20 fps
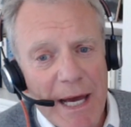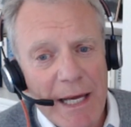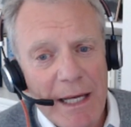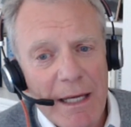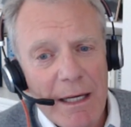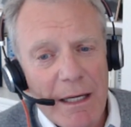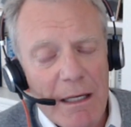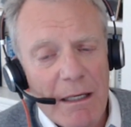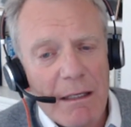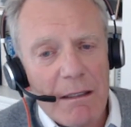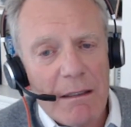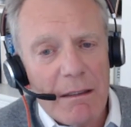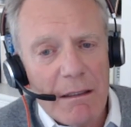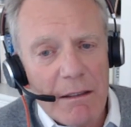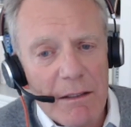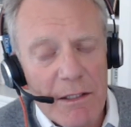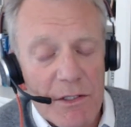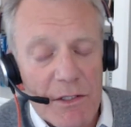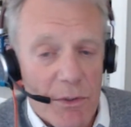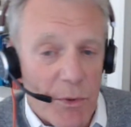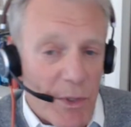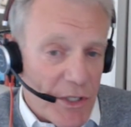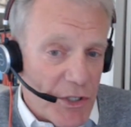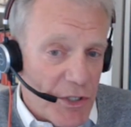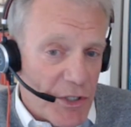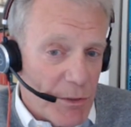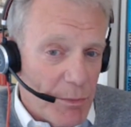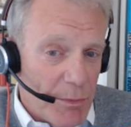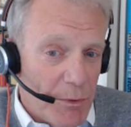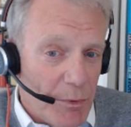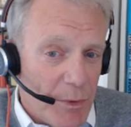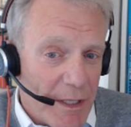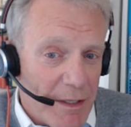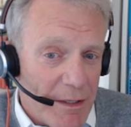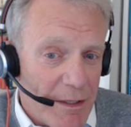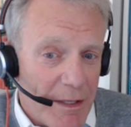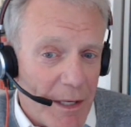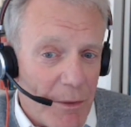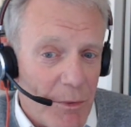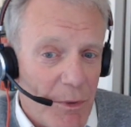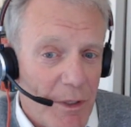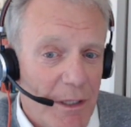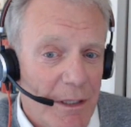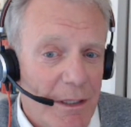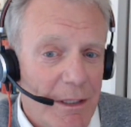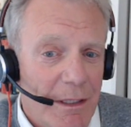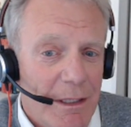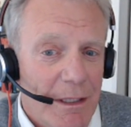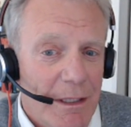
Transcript: bank, and it's questionable whether they were,